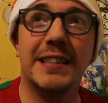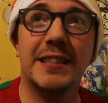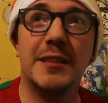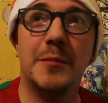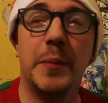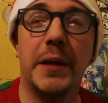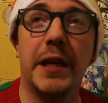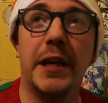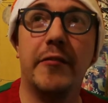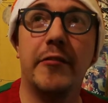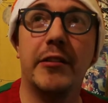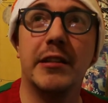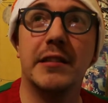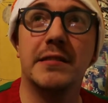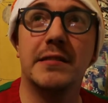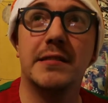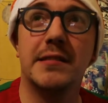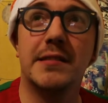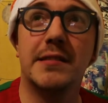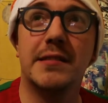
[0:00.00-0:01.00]

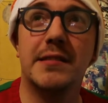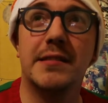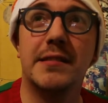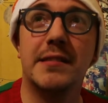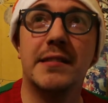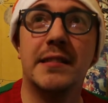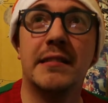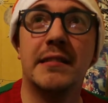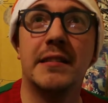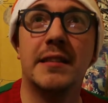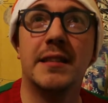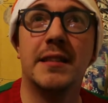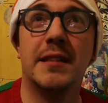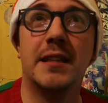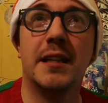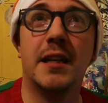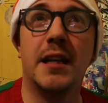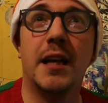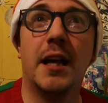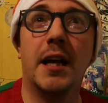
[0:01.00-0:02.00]
experience.
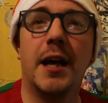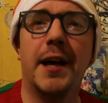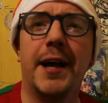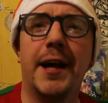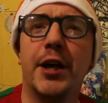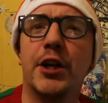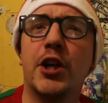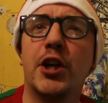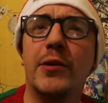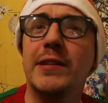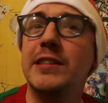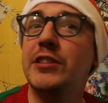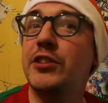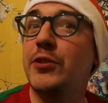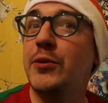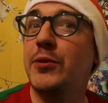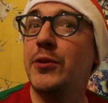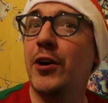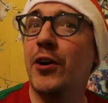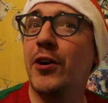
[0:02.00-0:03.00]
Going
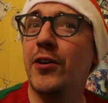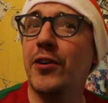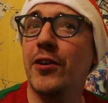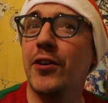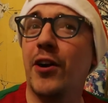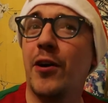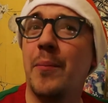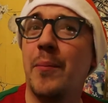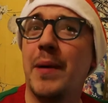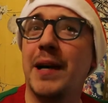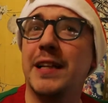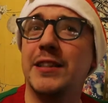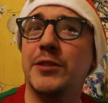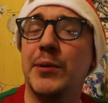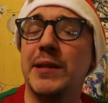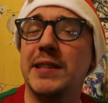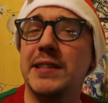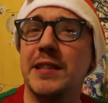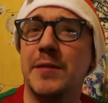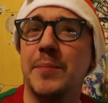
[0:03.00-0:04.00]
to New York on my
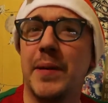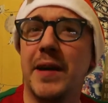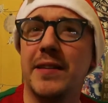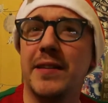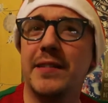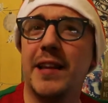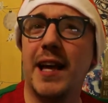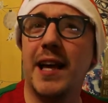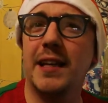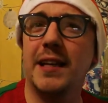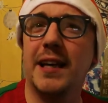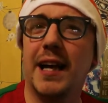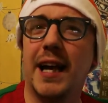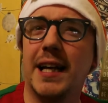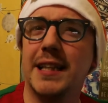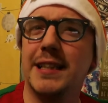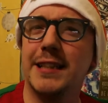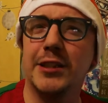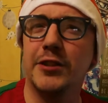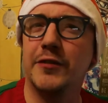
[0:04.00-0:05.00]
20th birthday.
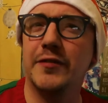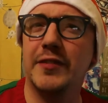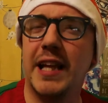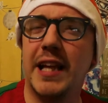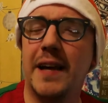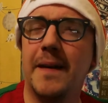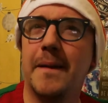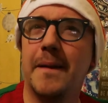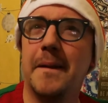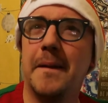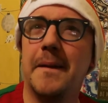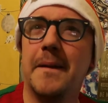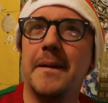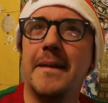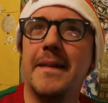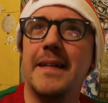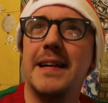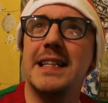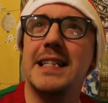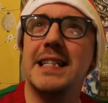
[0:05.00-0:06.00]
I loved that.
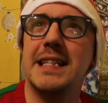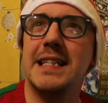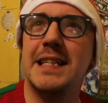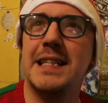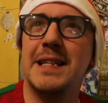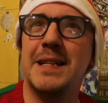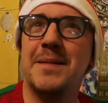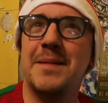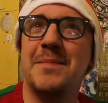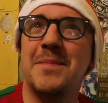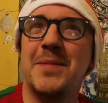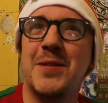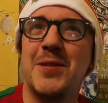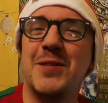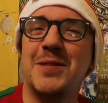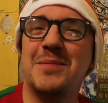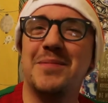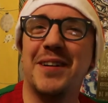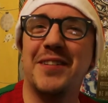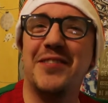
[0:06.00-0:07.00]

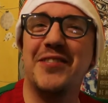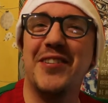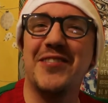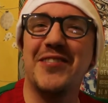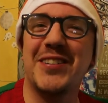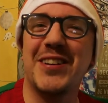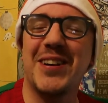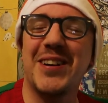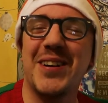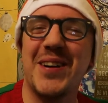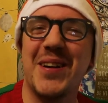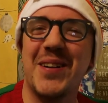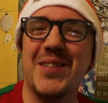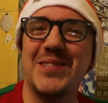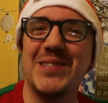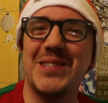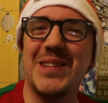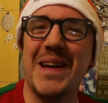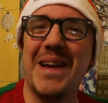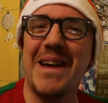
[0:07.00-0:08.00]
Who's my favourite
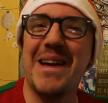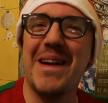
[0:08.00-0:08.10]
co-host?